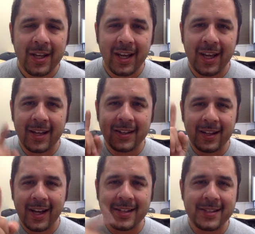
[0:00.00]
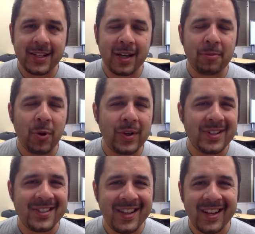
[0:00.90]
And the last thing I'm going
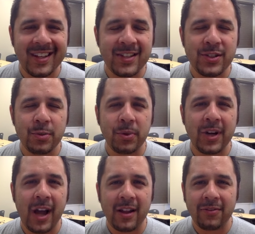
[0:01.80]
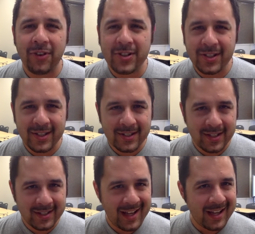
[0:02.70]
to say is
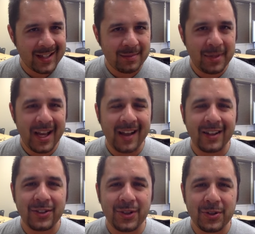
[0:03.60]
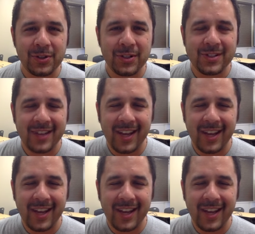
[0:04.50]
supercalifragilisticexpialidocious.